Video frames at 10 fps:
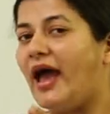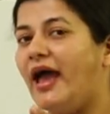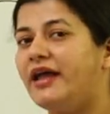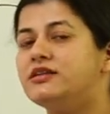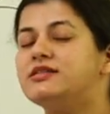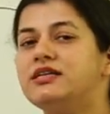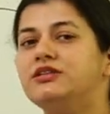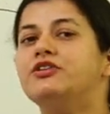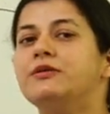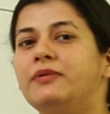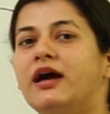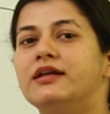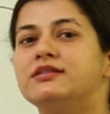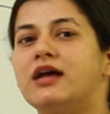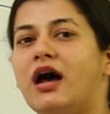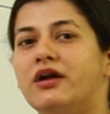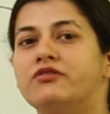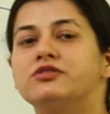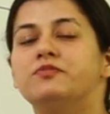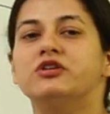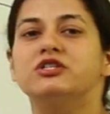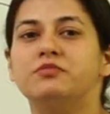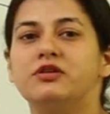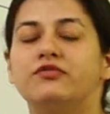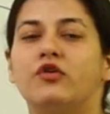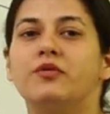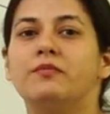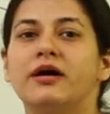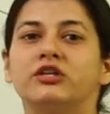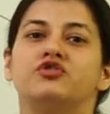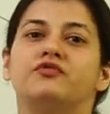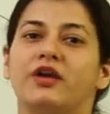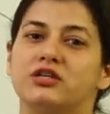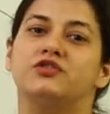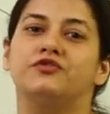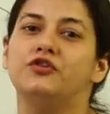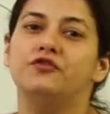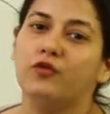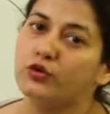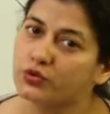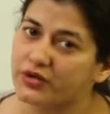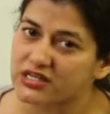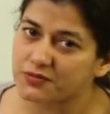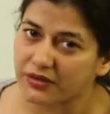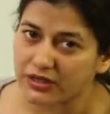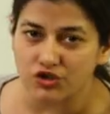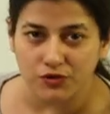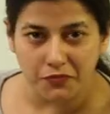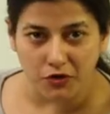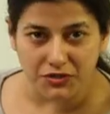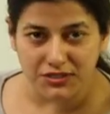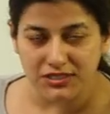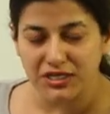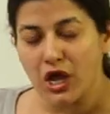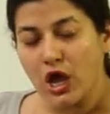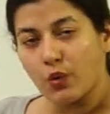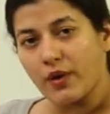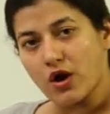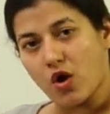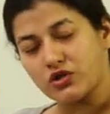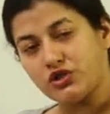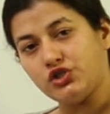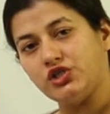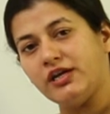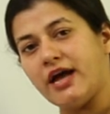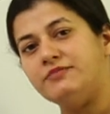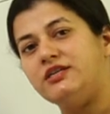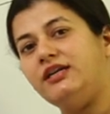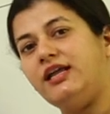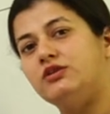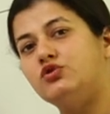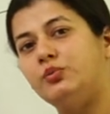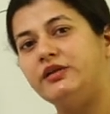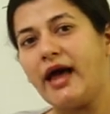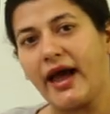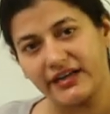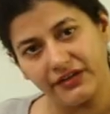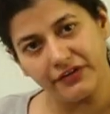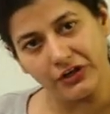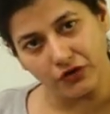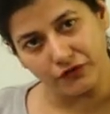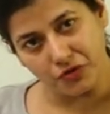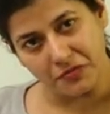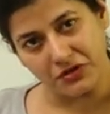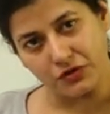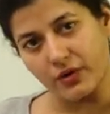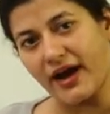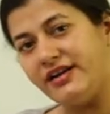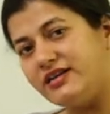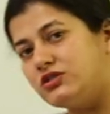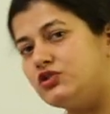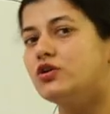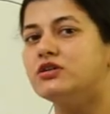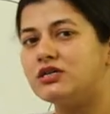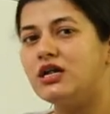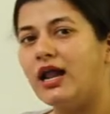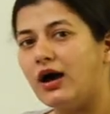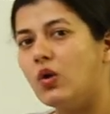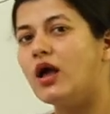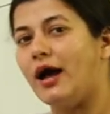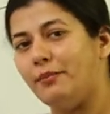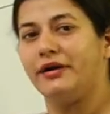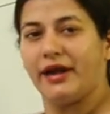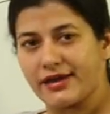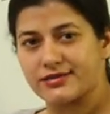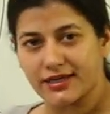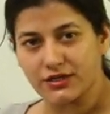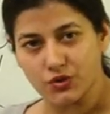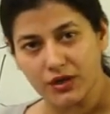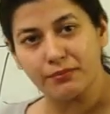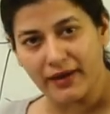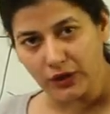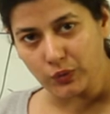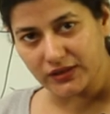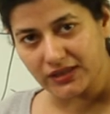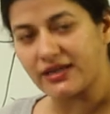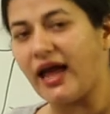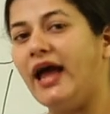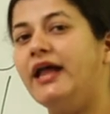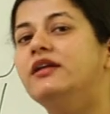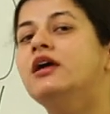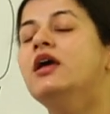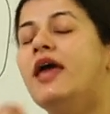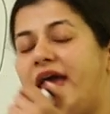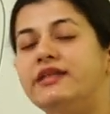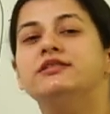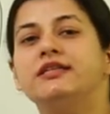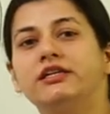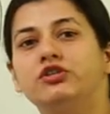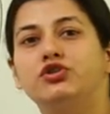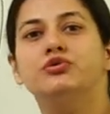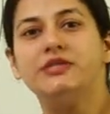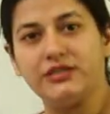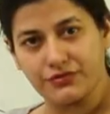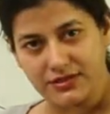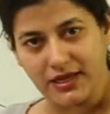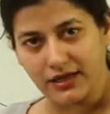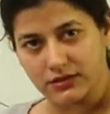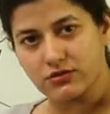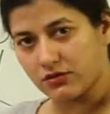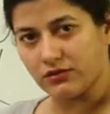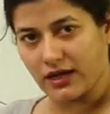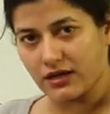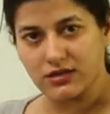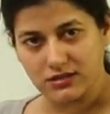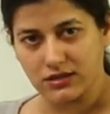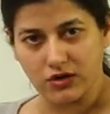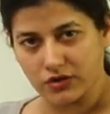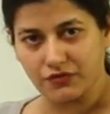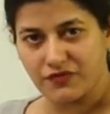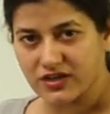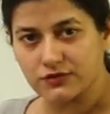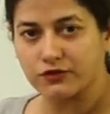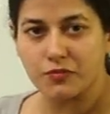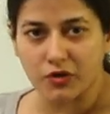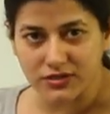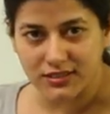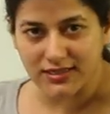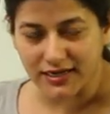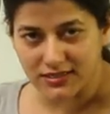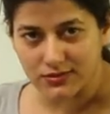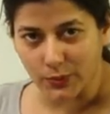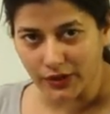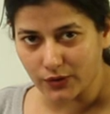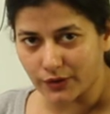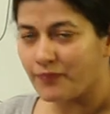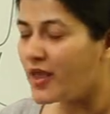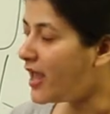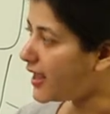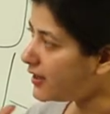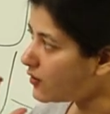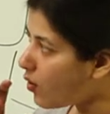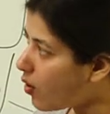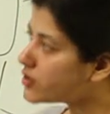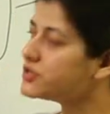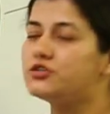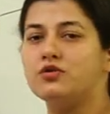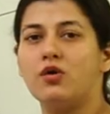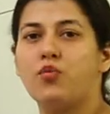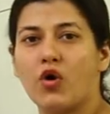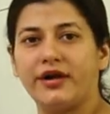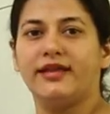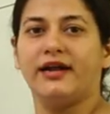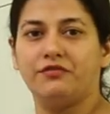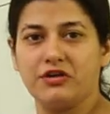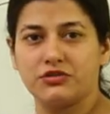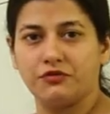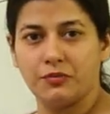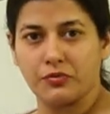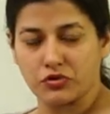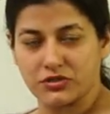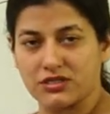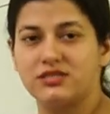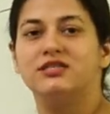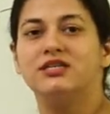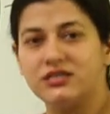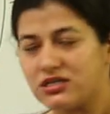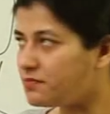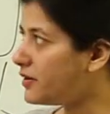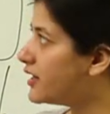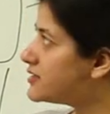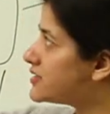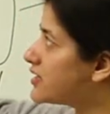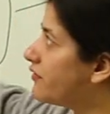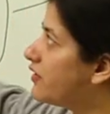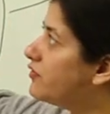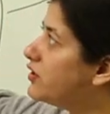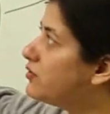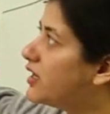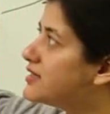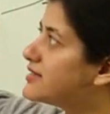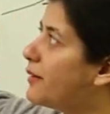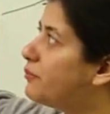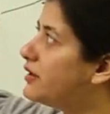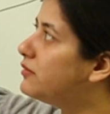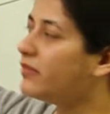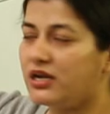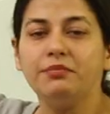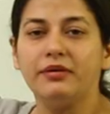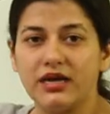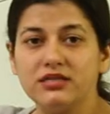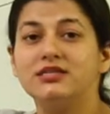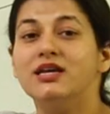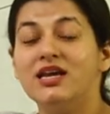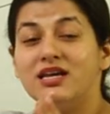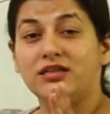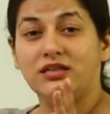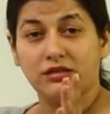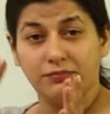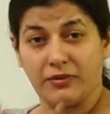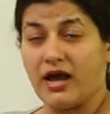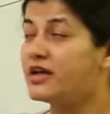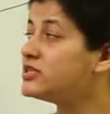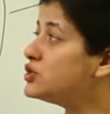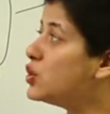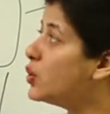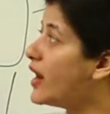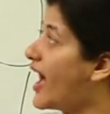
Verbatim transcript: And C3 plants are responsible for much wasteful photorespiration process where oxygen comes and takes over the activity of Rubisco and does not allow carbon dioxide to combine with it and hence lead to C3 cycle. So there is a lot of wasteful process that is going on. In order to avoid that wasteful process, certain plants, as I have given you the example, many plants, the plants known